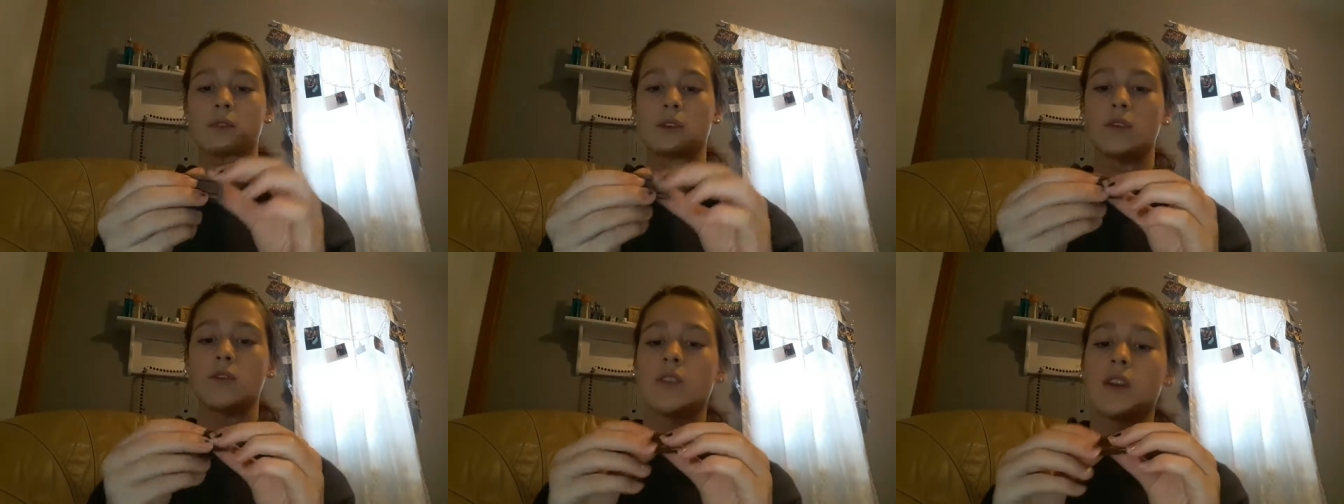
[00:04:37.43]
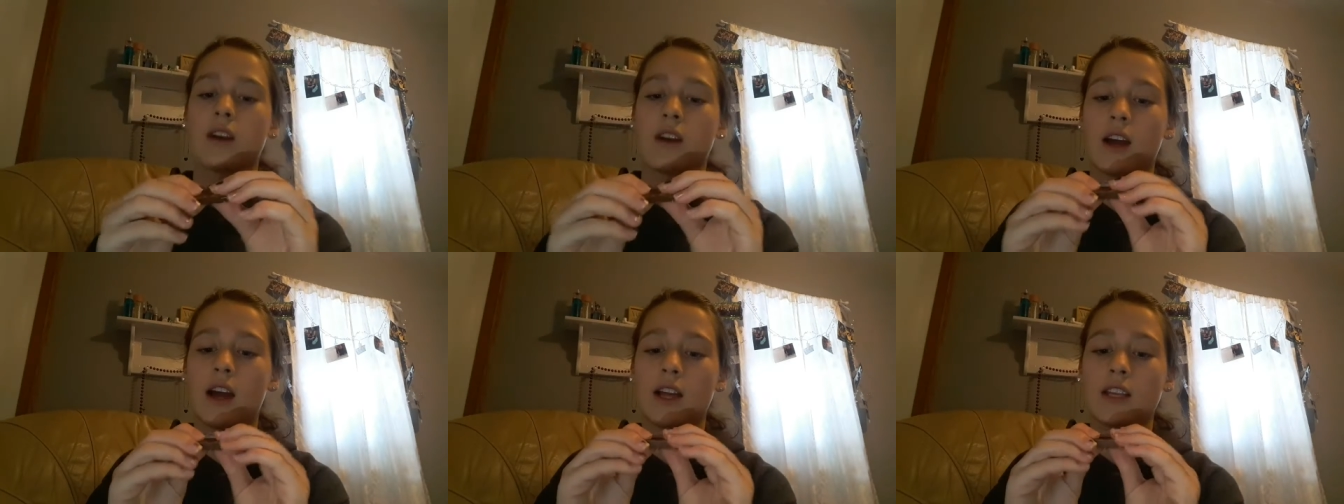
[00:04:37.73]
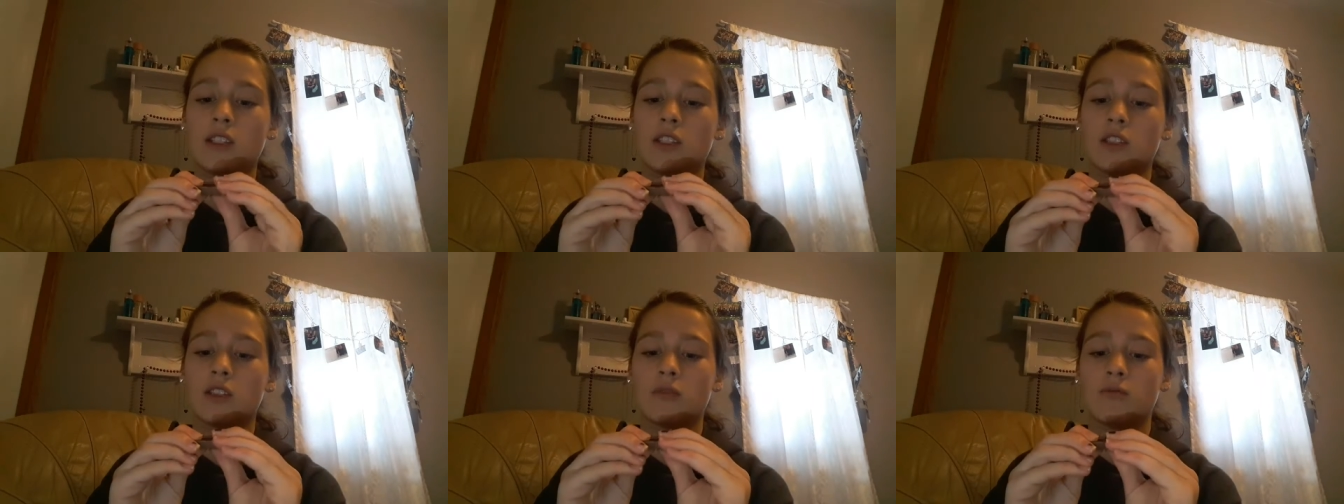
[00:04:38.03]
so yeah,
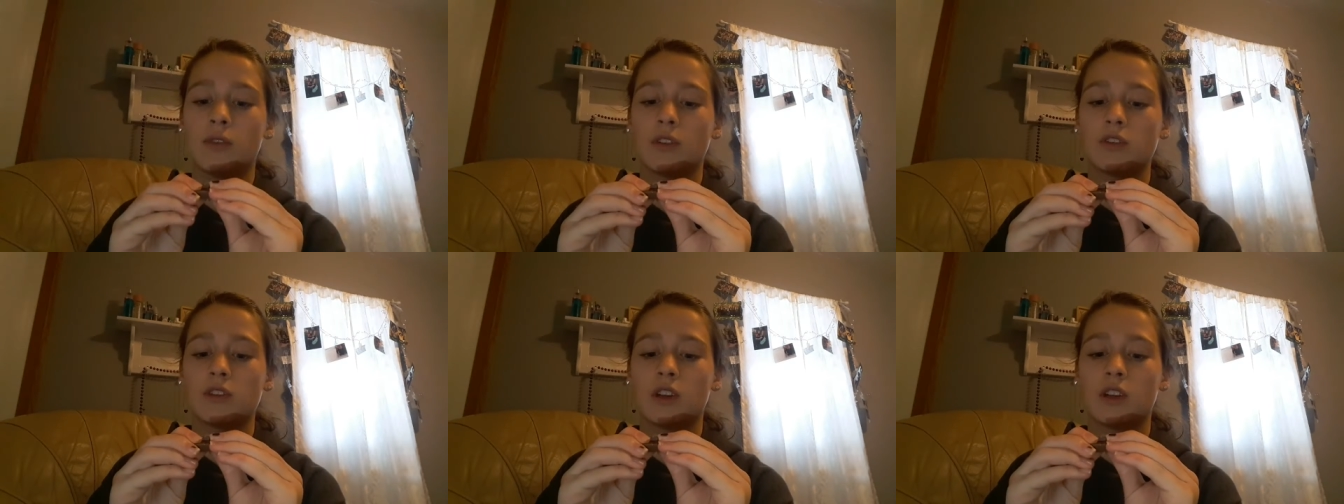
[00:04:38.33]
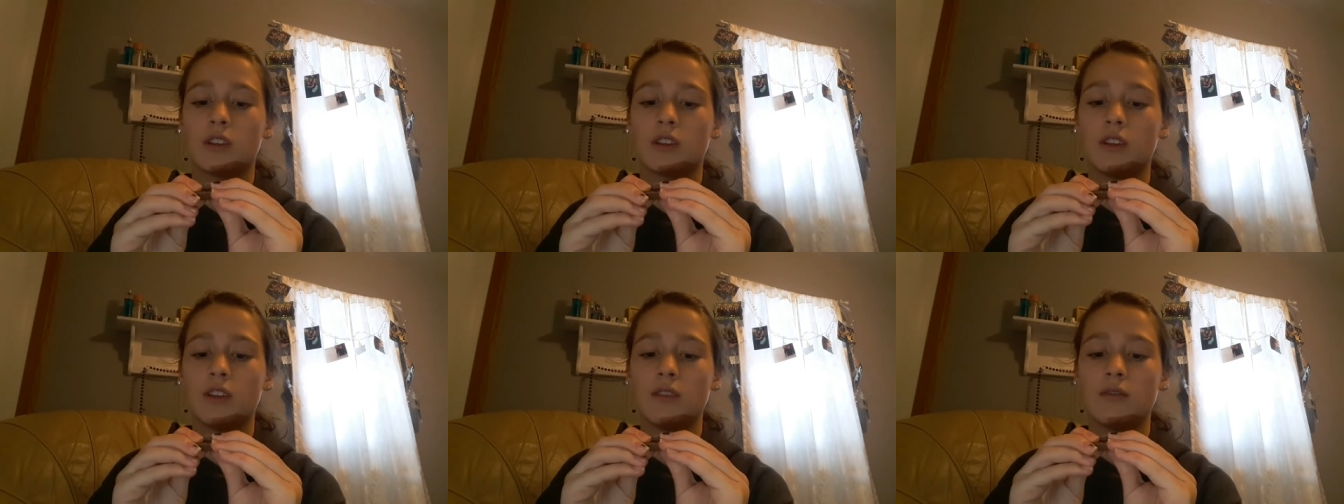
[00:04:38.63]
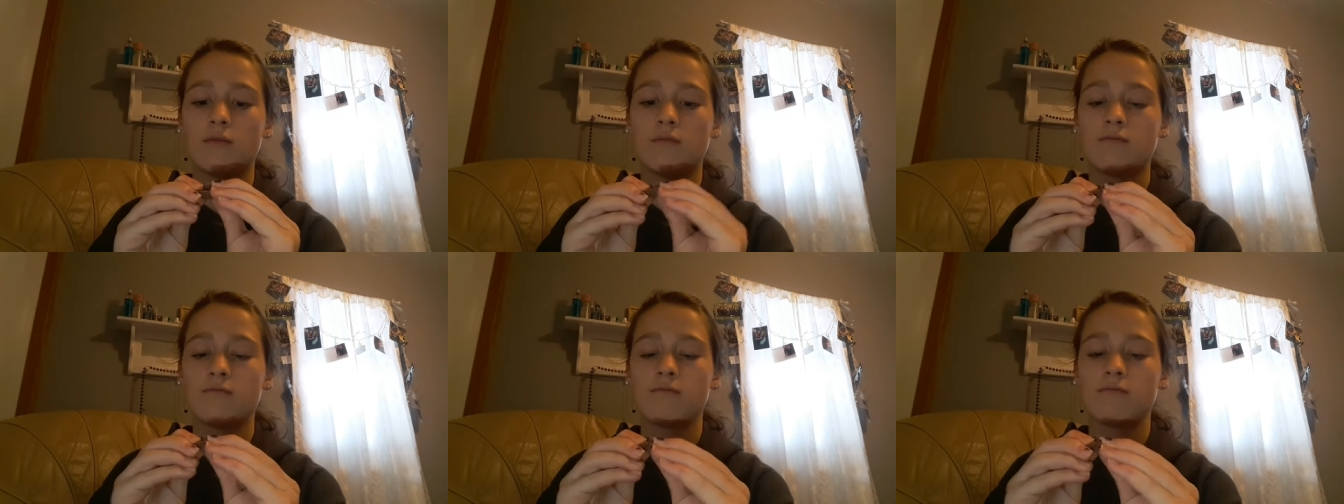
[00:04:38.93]
it's just milk chocolate.
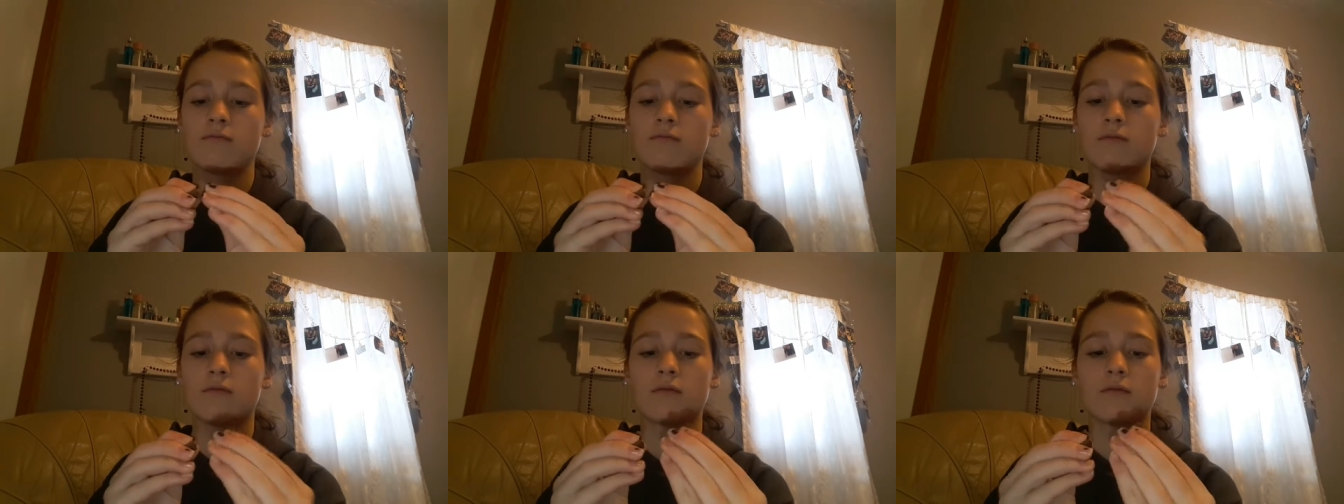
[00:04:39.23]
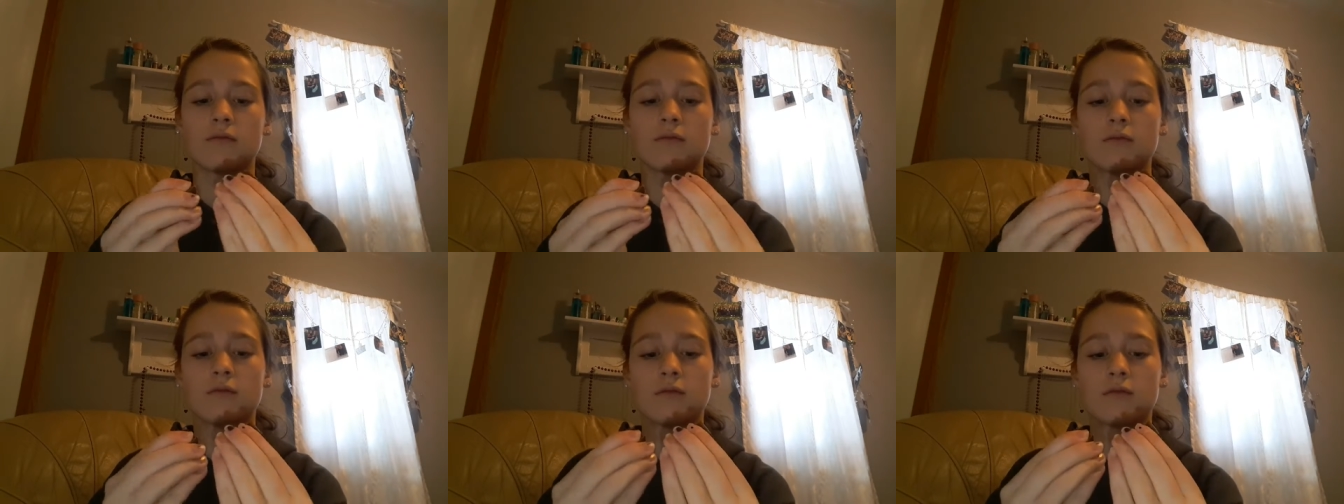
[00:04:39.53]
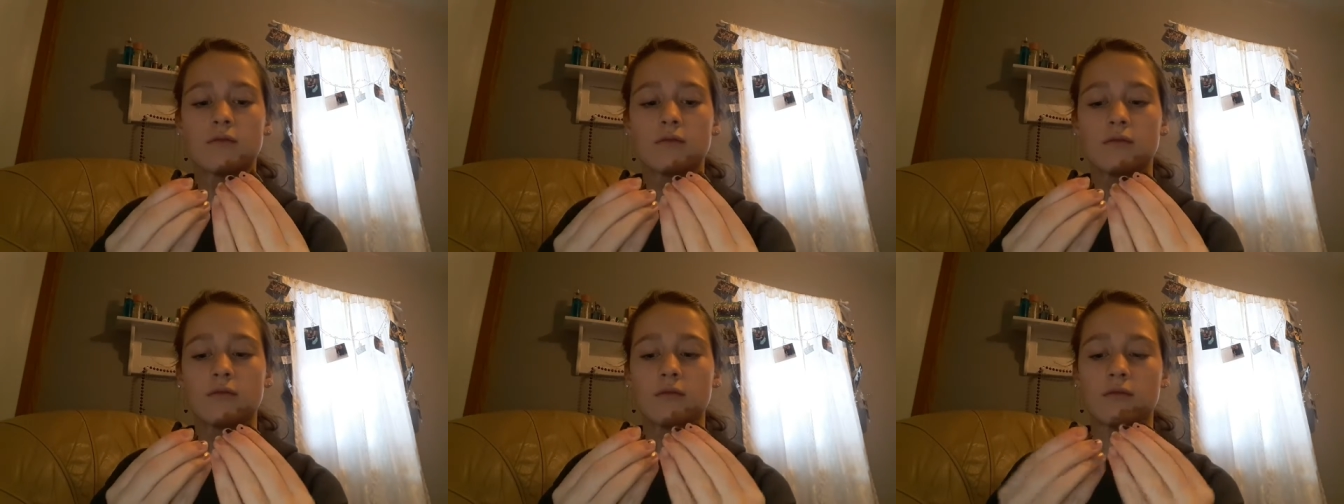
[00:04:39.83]

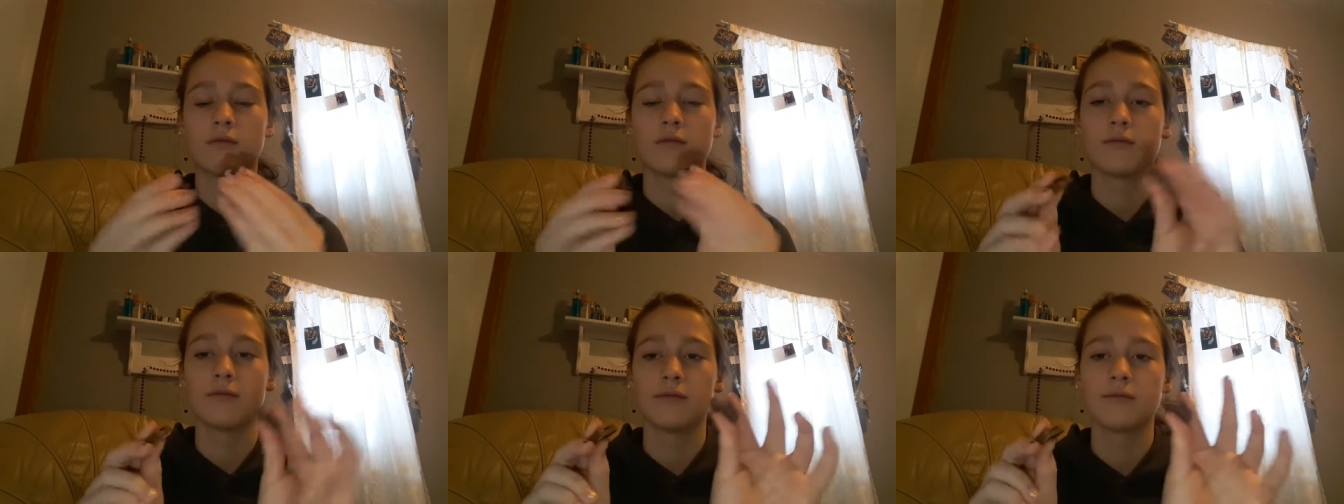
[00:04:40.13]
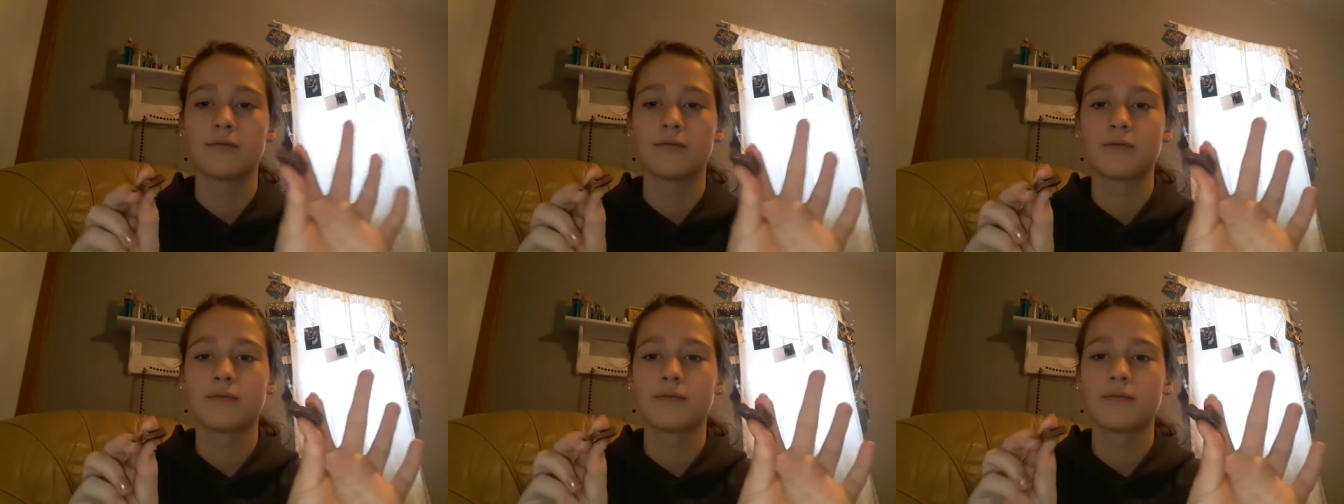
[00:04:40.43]
Mm-hmm.